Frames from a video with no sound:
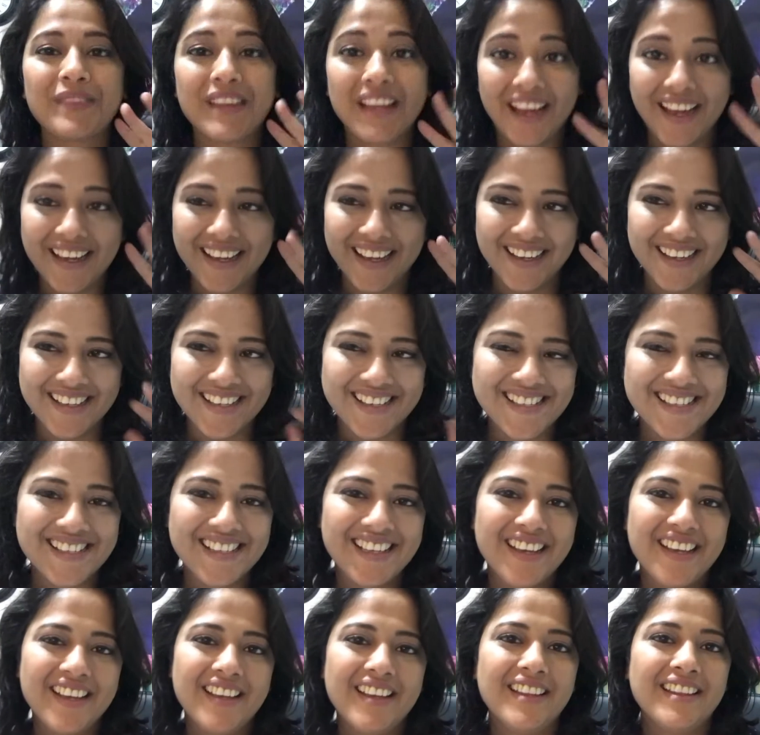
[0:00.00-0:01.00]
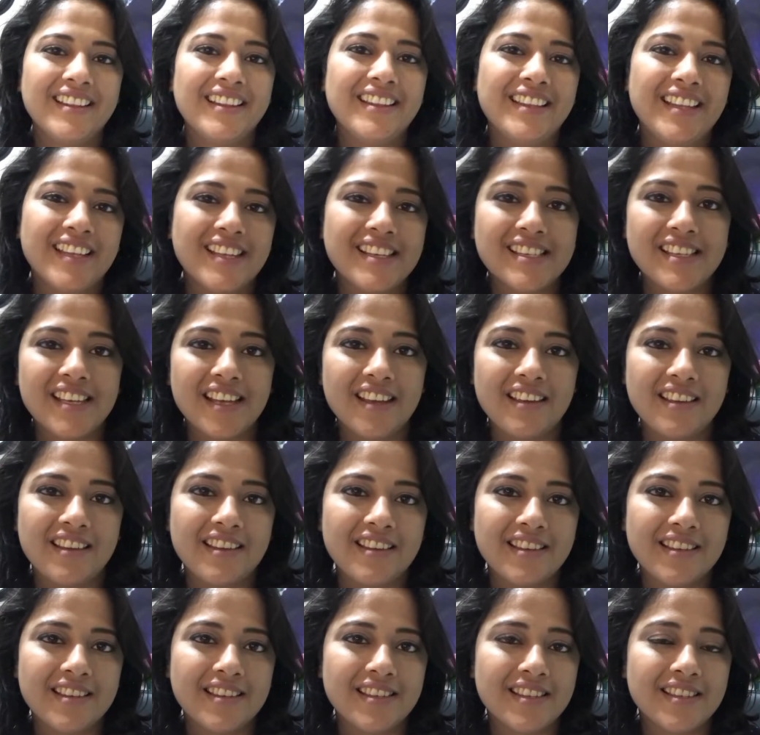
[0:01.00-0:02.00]
Hi guys. This
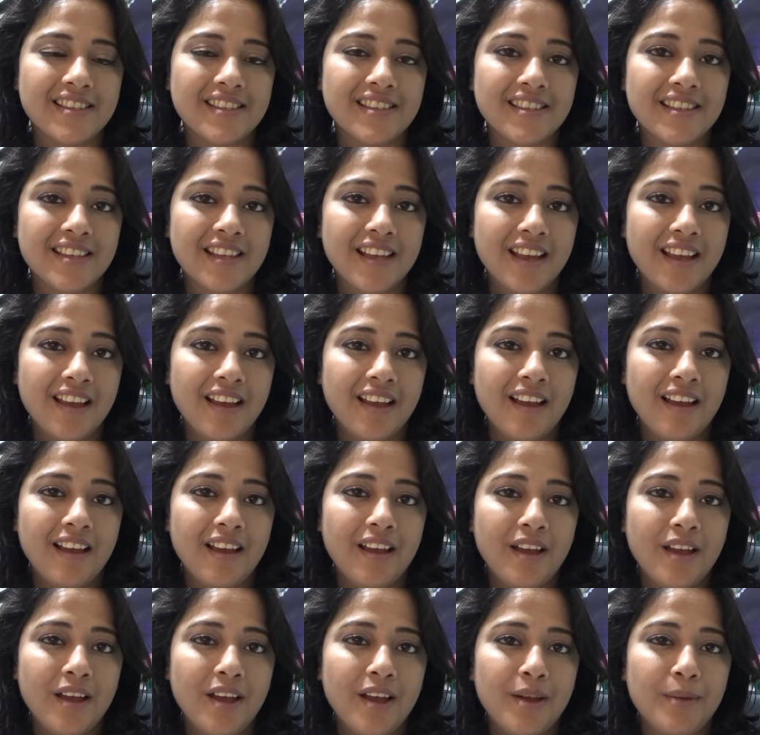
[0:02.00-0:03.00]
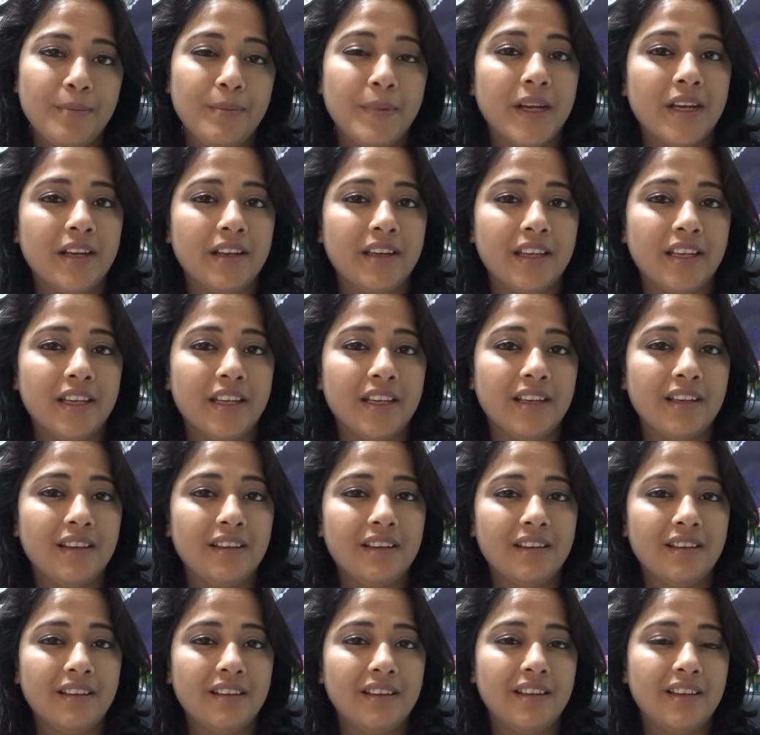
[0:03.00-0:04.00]
is my
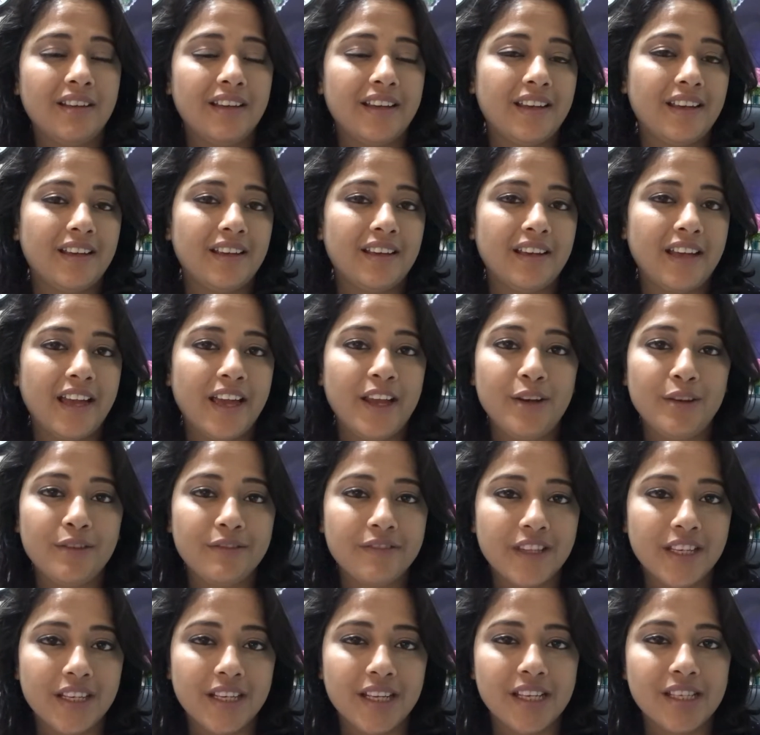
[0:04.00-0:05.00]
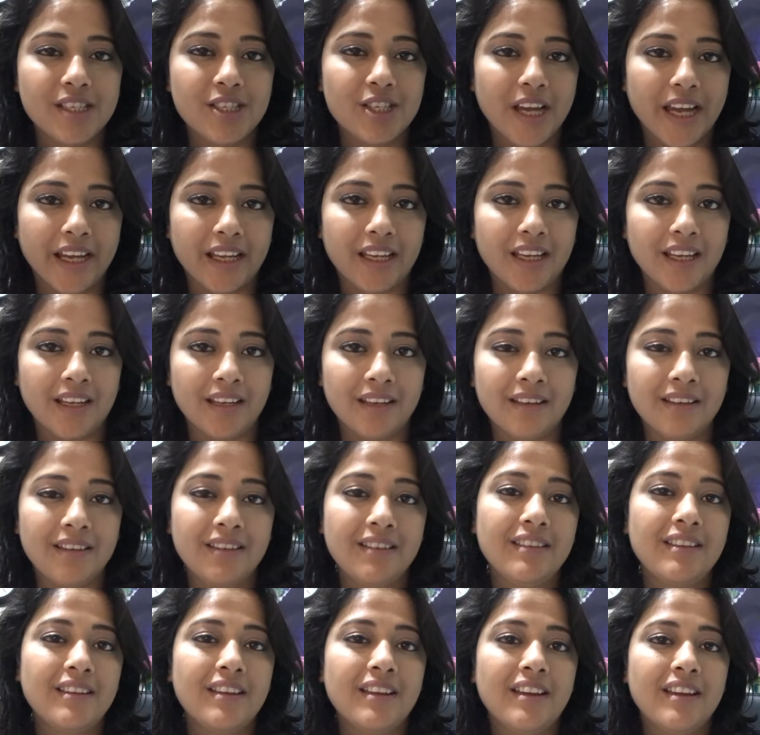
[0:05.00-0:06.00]
end of the day check-in.
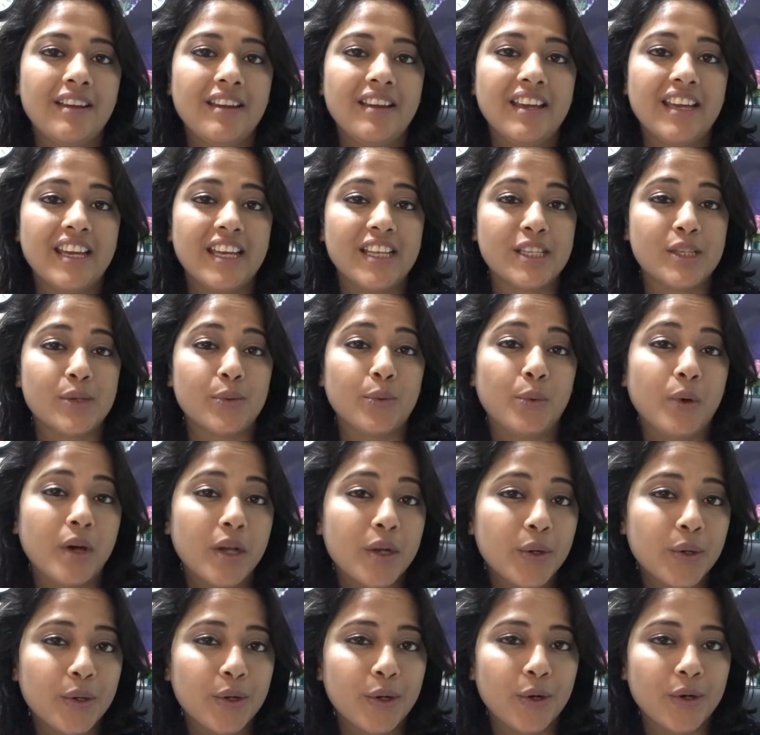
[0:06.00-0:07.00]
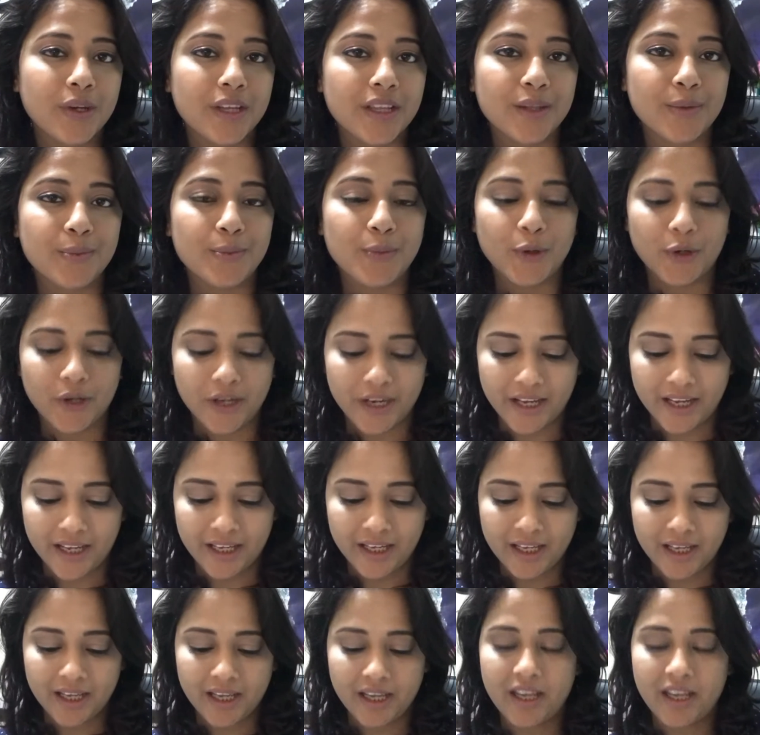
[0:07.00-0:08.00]
It's 1 o'clock in the morning